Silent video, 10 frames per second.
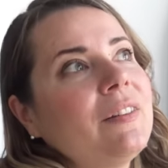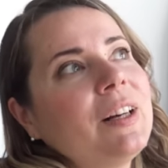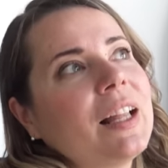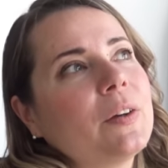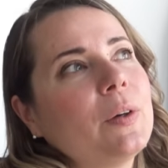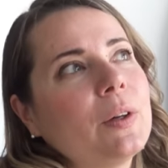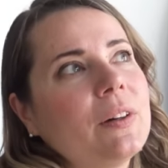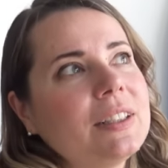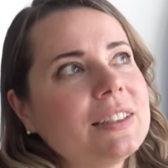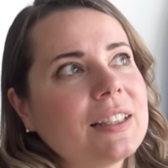really a
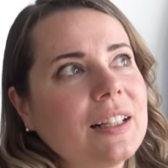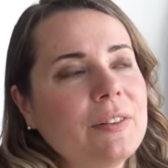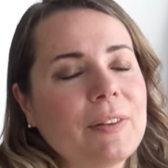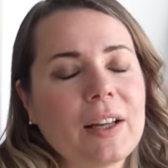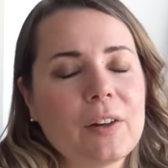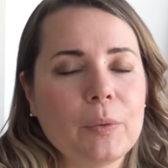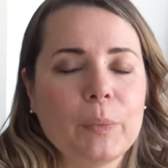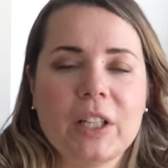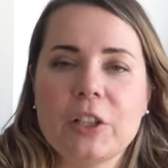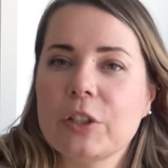color, it's kind of like a
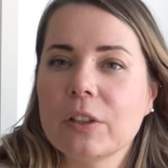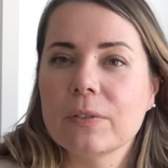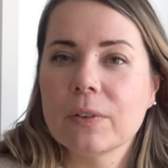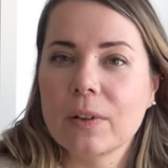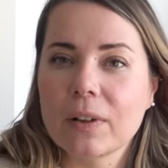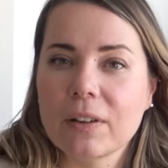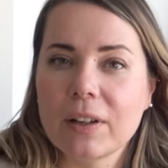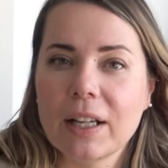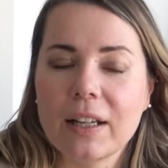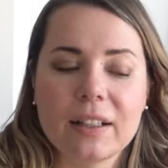combination of
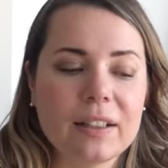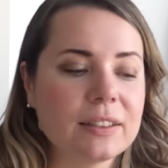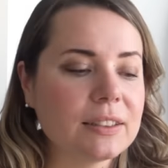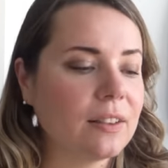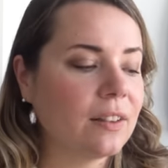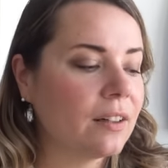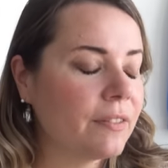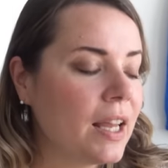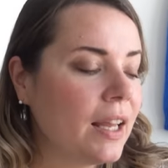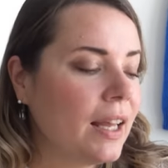color and a scarf.